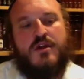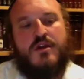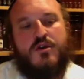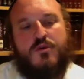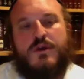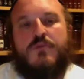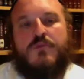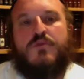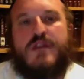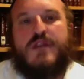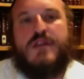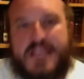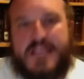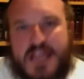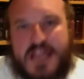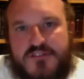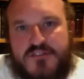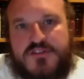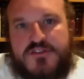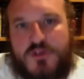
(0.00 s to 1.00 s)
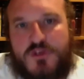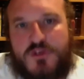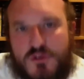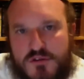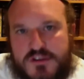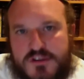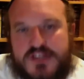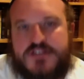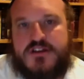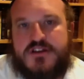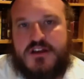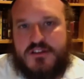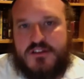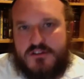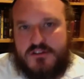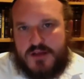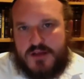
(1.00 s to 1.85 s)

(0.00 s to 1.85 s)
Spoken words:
We really have to hold each other up.